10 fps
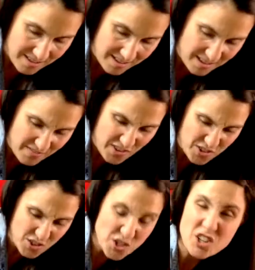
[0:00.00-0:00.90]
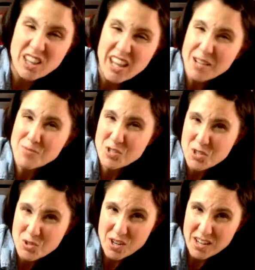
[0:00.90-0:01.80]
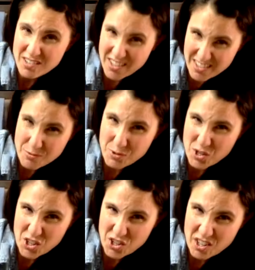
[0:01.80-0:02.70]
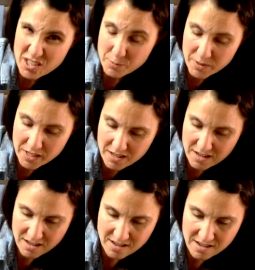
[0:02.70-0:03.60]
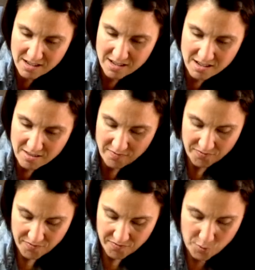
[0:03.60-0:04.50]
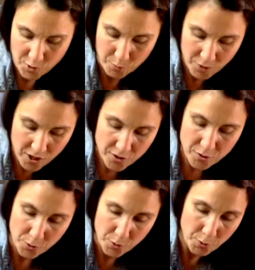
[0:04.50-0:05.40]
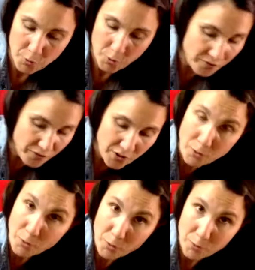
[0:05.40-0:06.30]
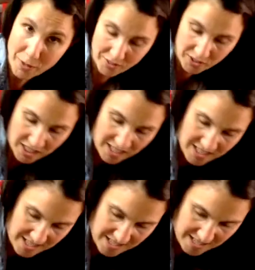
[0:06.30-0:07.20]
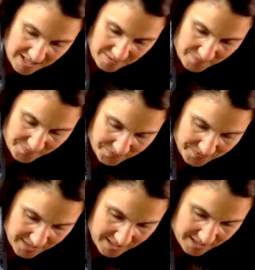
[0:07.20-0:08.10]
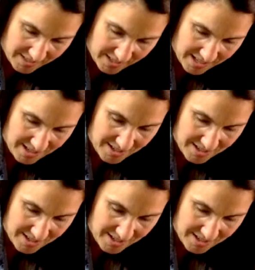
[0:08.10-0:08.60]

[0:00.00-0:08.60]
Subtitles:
And if your limes are too hard, that's when you call your husband. Or your brother, or your boyfriend, or whomever. There we go.